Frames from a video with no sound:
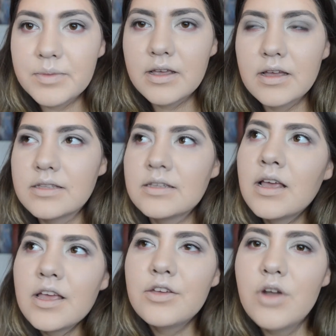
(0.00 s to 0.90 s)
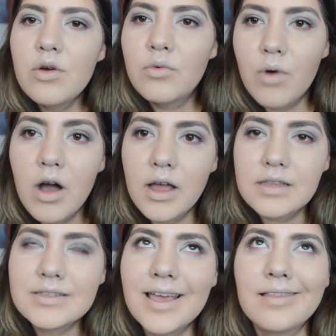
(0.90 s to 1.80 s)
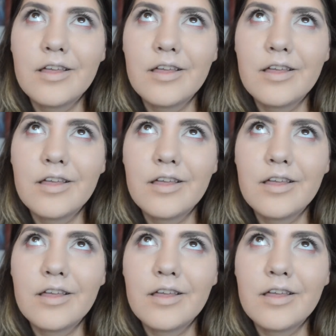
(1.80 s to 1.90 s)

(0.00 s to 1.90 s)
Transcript: because you don't want a